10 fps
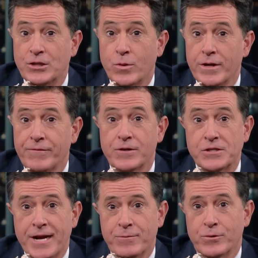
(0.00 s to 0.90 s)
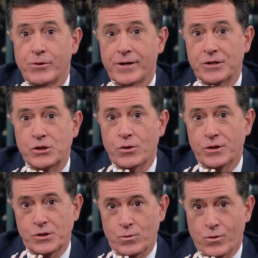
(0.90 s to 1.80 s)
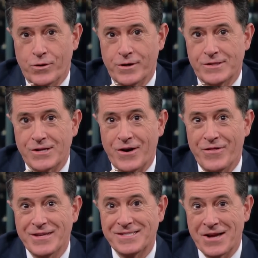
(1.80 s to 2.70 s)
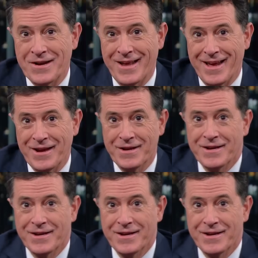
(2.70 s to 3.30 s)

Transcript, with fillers: 21st Annual Critics' Choice Awards this Sunday